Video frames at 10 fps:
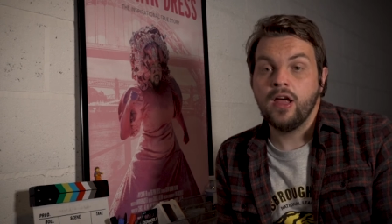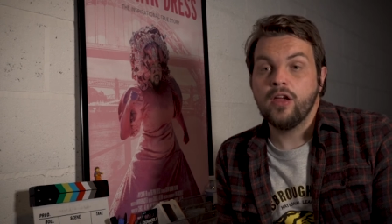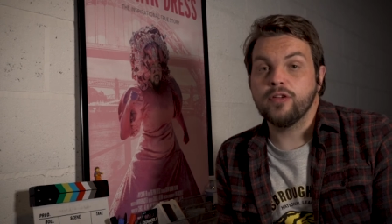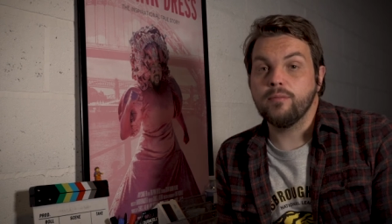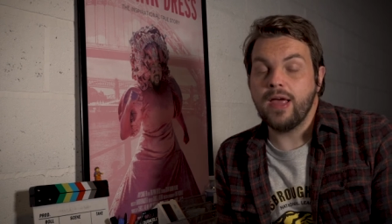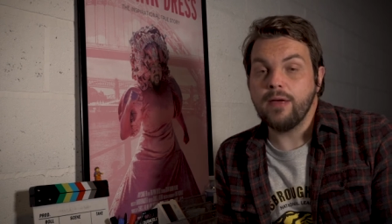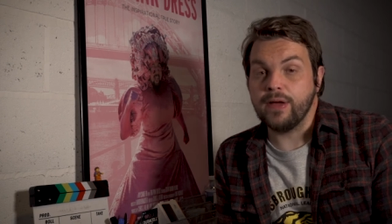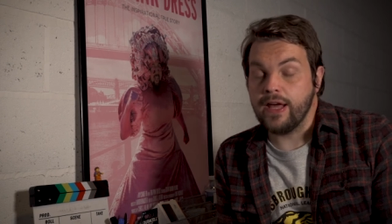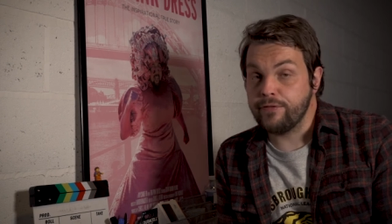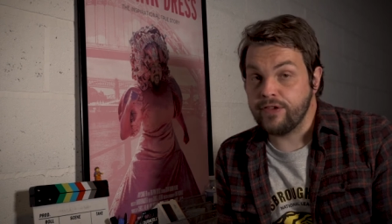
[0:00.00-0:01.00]
So
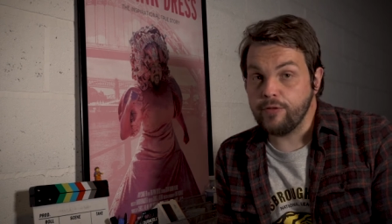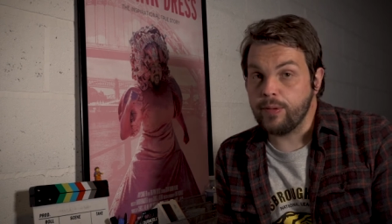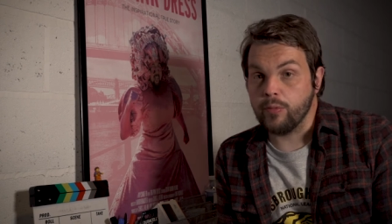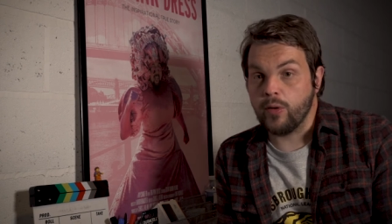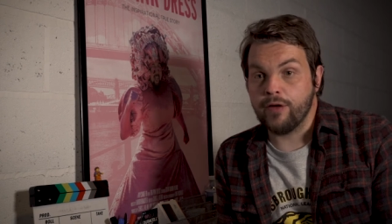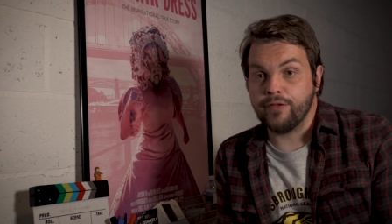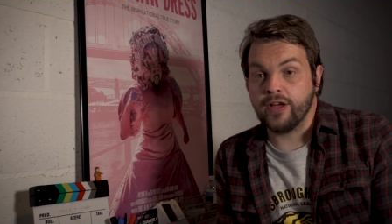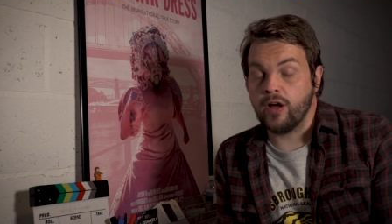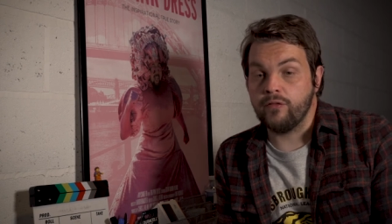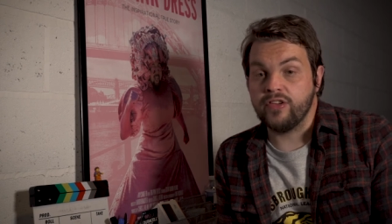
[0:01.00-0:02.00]
maybe if two people were having
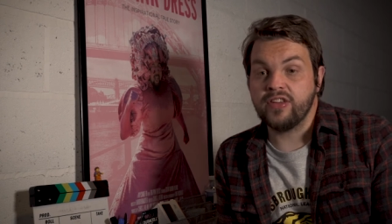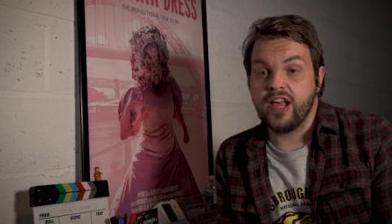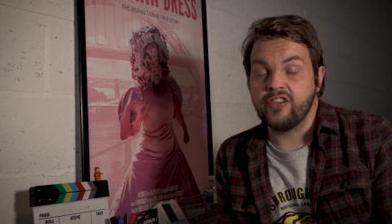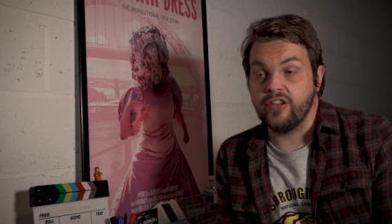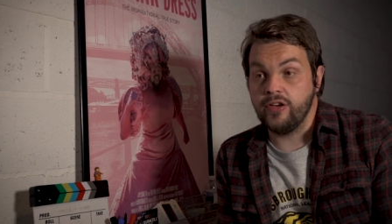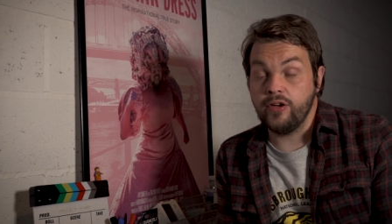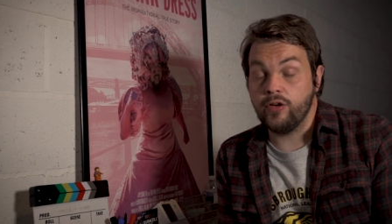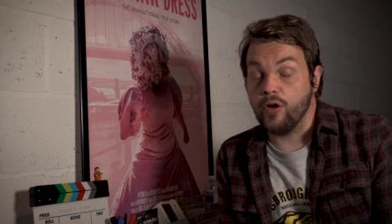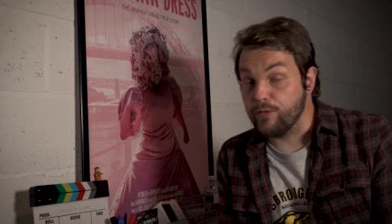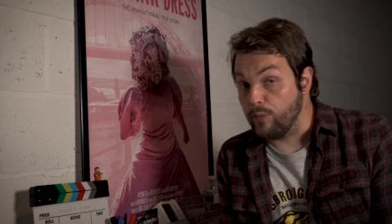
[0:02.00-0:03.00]
a conversation,
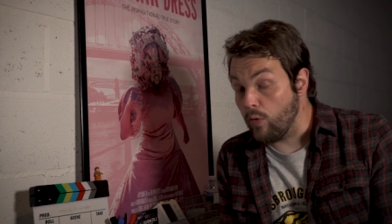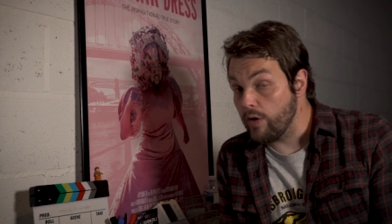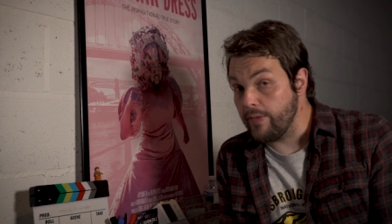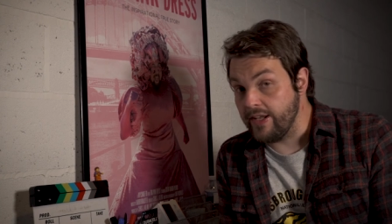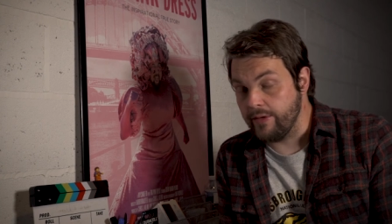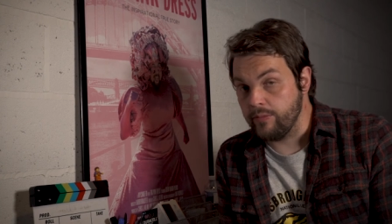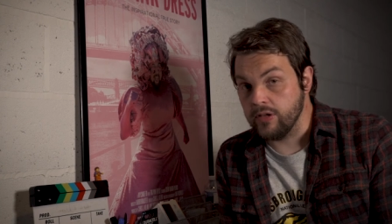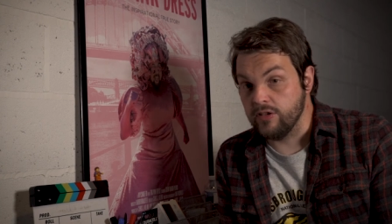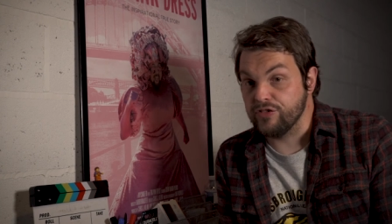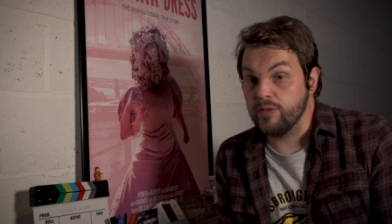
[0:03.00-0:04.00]
you'd go from one medium
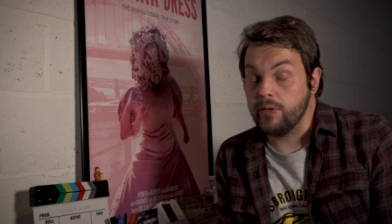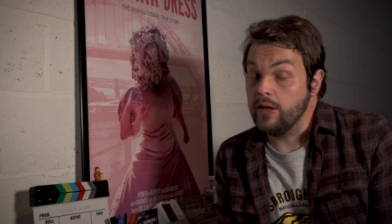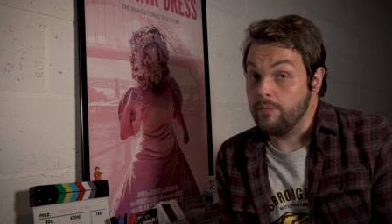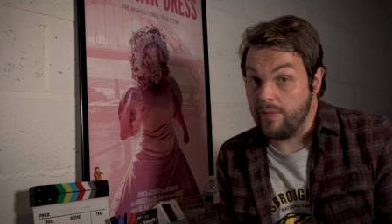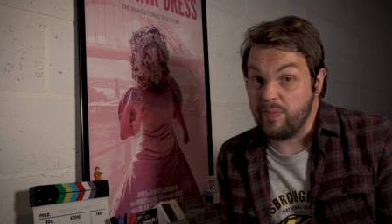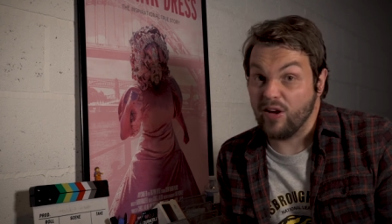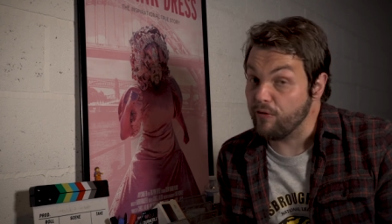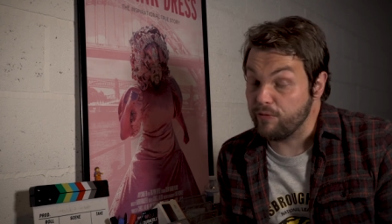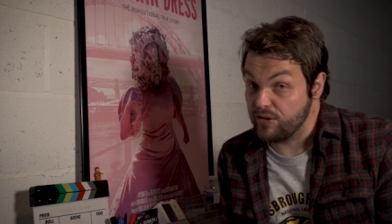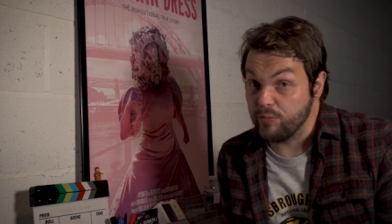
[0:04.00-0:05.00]
close-up, maybe
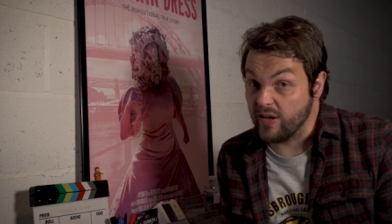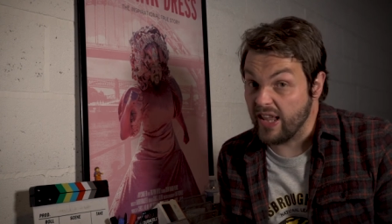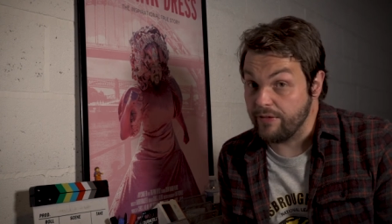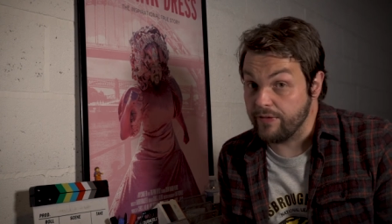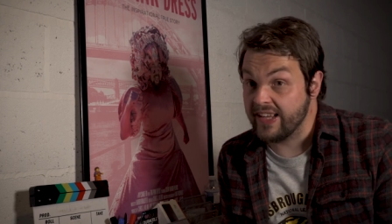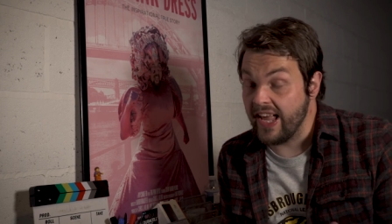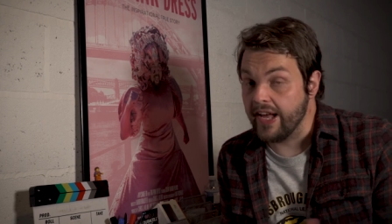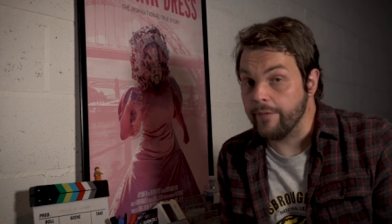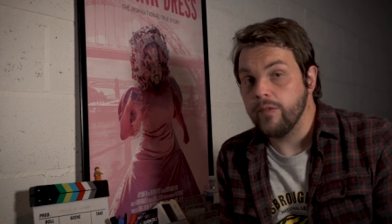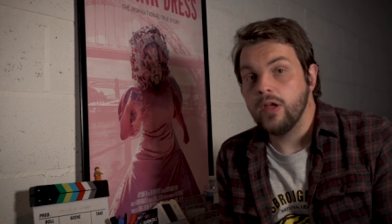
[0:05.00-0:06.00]
of someone like the
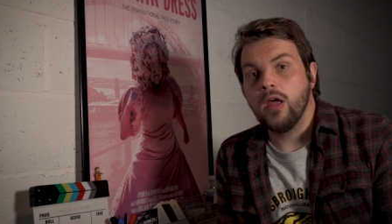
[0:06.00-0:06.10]
king,